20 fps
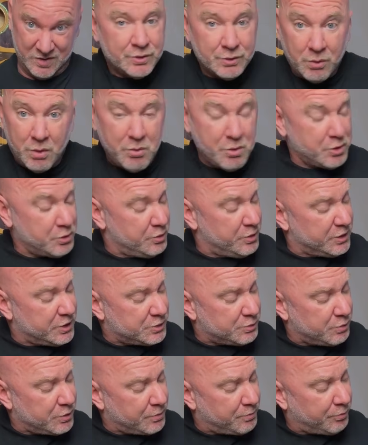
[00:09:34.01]
So what we're doing is
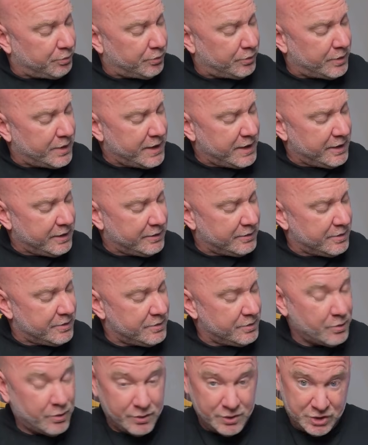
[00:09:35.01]
we're playing
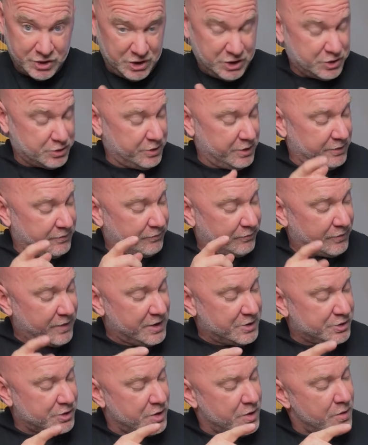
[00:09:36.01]
on the G string
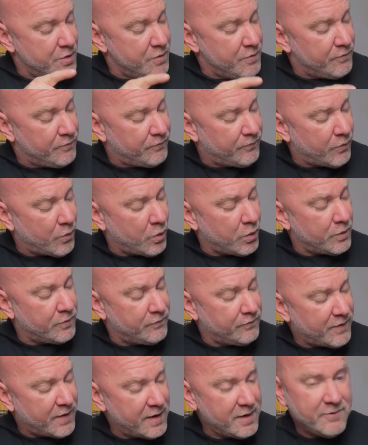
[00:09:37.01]
frets 4,
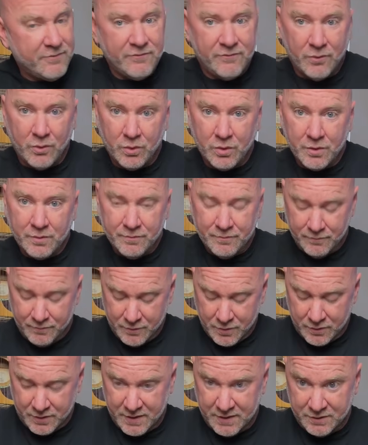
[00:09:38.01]
5, 4.
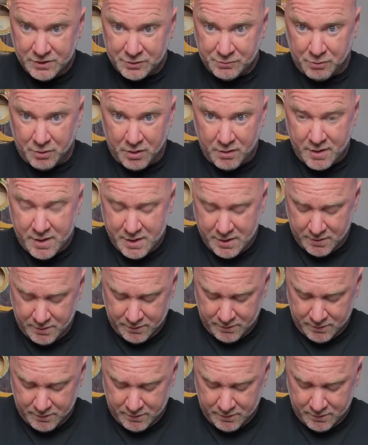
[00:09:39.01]
Okay, this part right here.